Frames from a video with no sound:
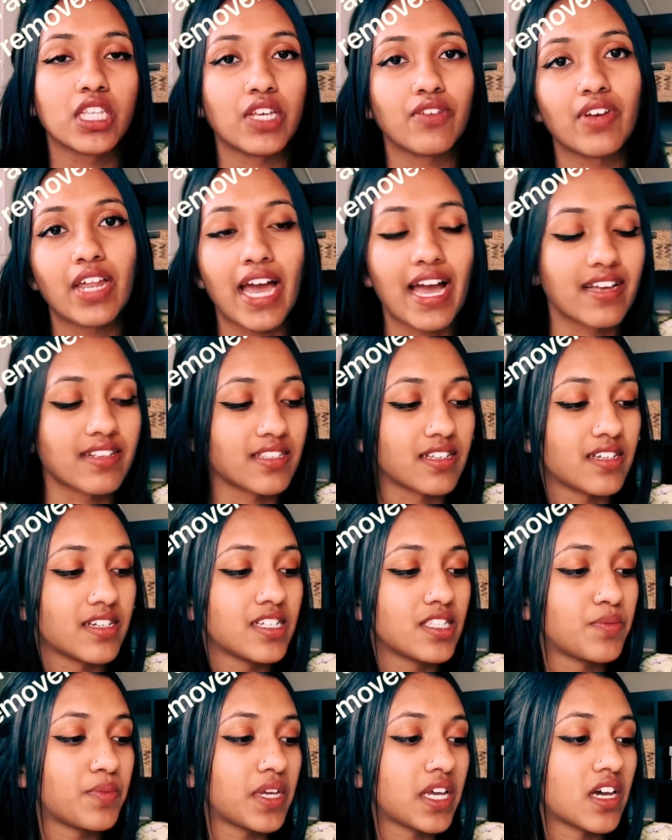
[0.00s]
leave it as
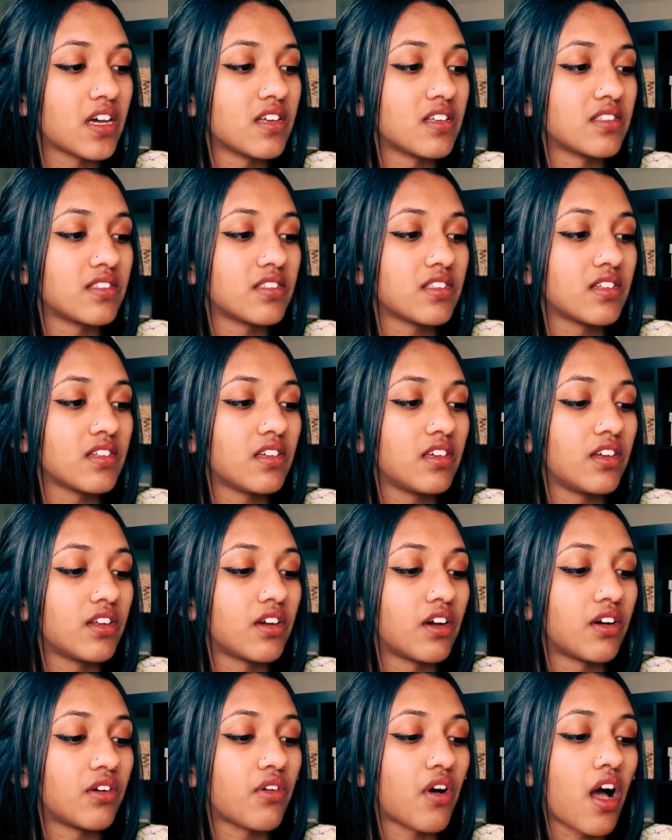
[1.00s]
is, because, you
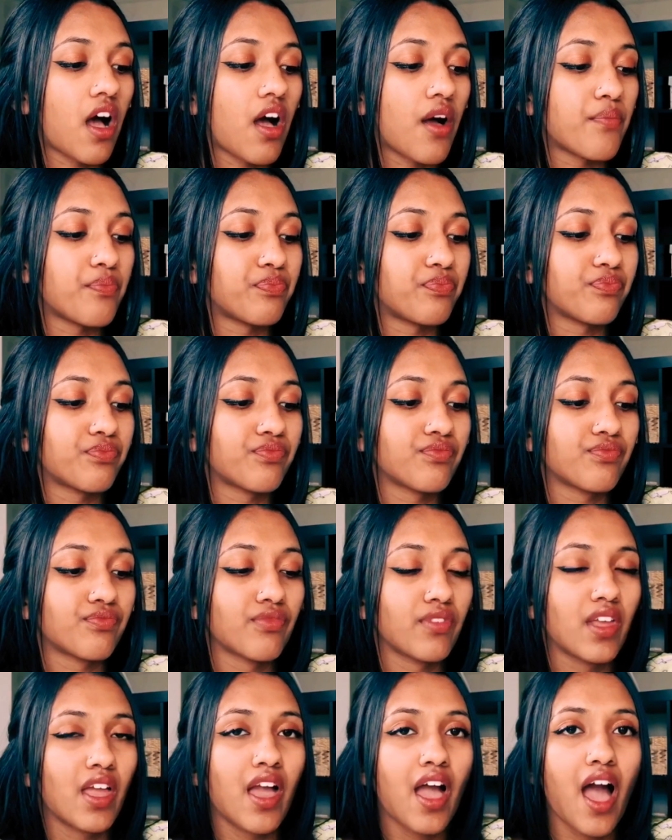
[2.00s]
know,
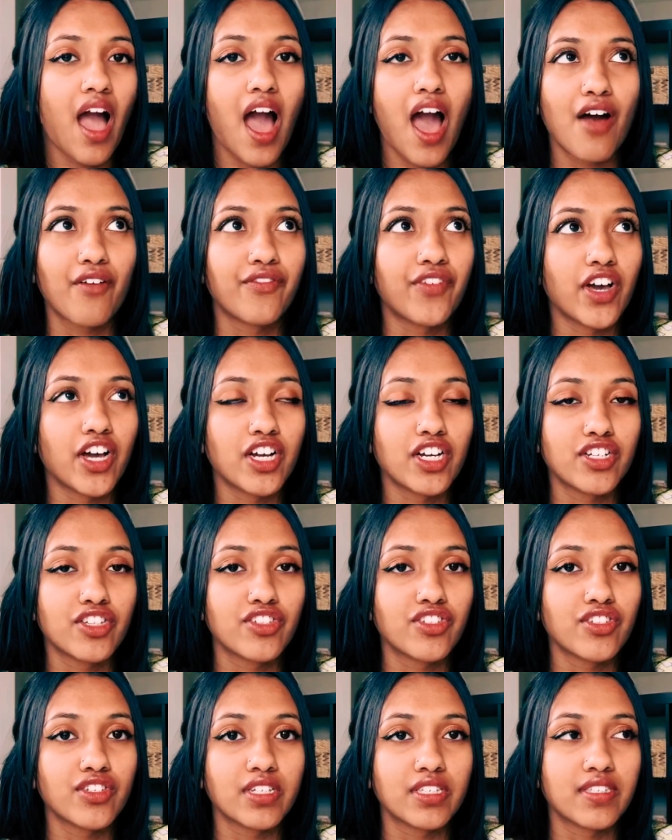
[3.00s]
hot fudge
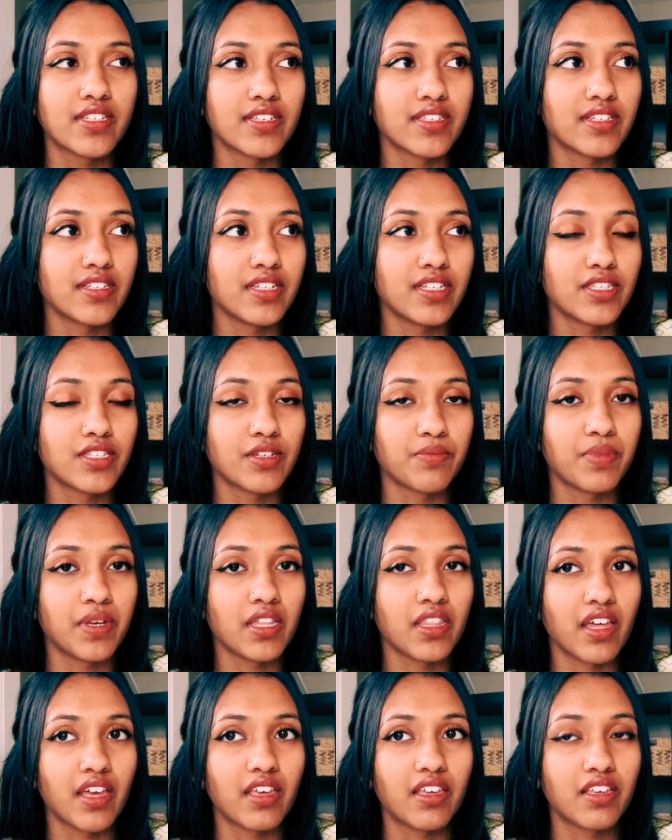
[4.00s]
doesn't need to be
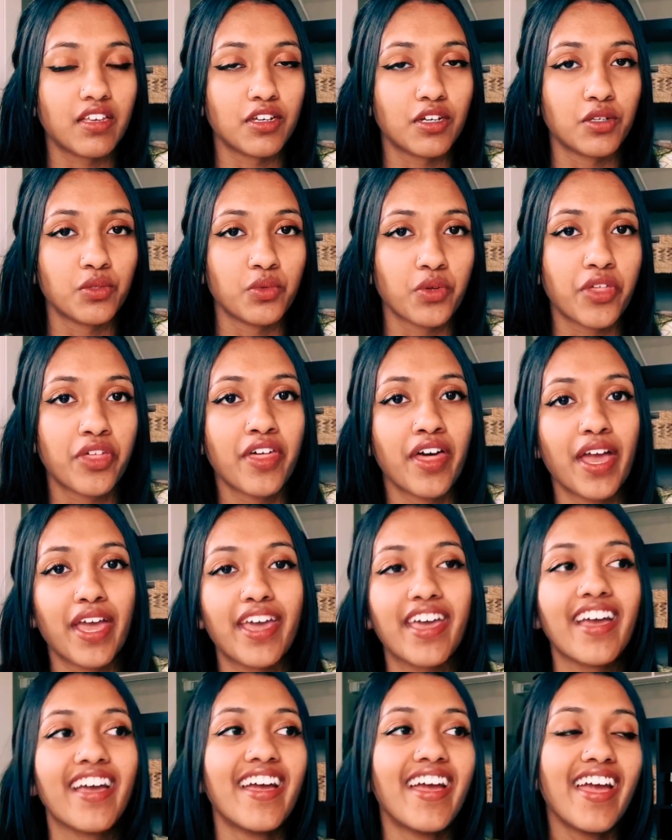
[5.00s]
like killed with
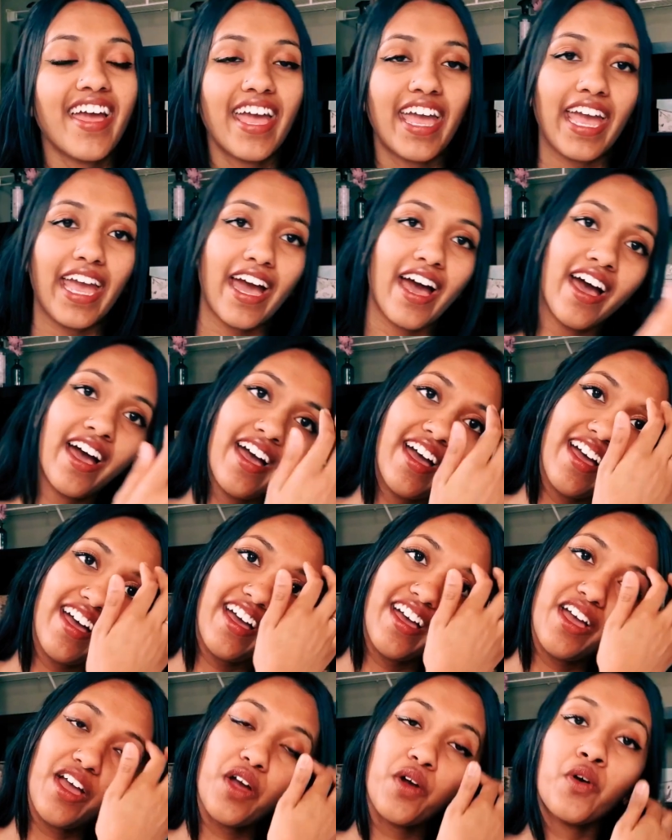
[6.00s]
like
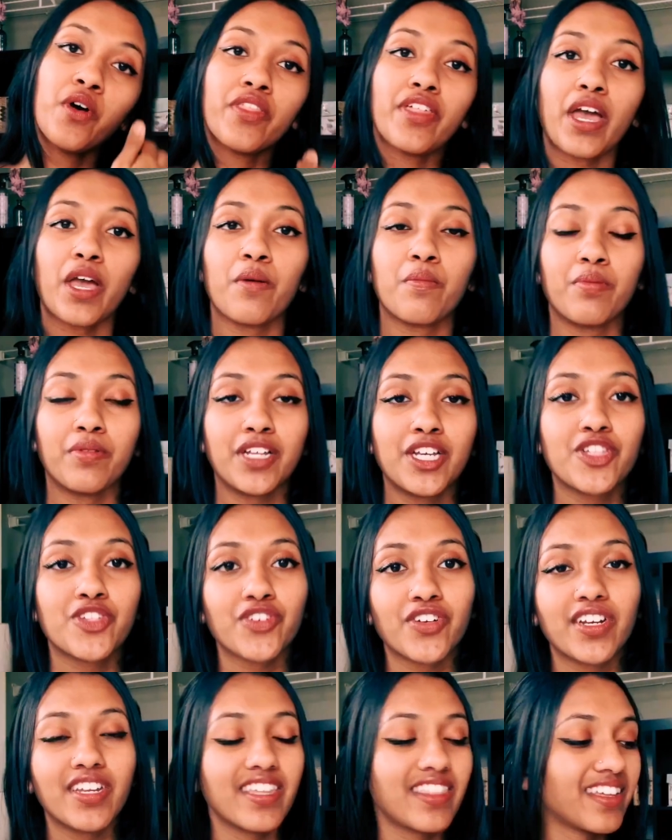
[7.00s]
with like bleach or
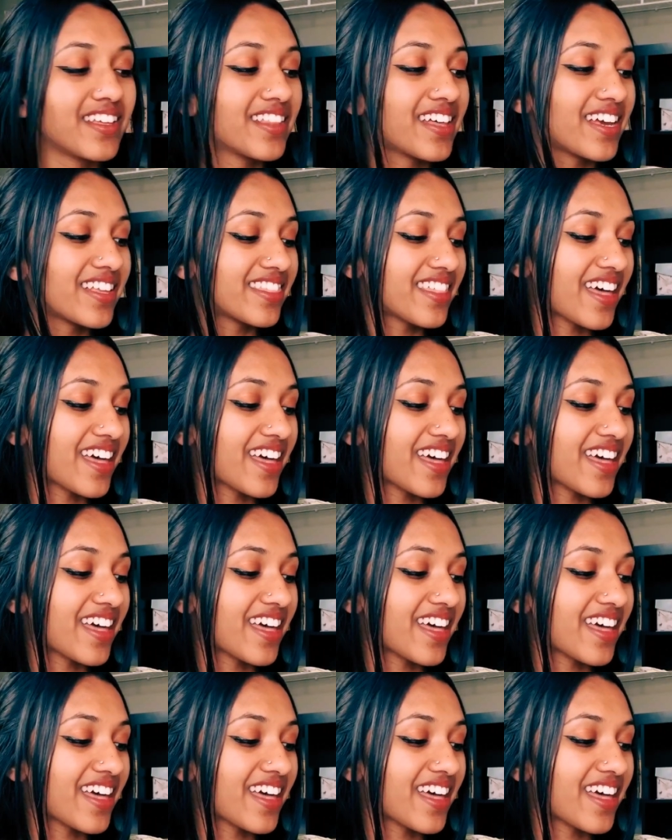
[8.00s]
anything like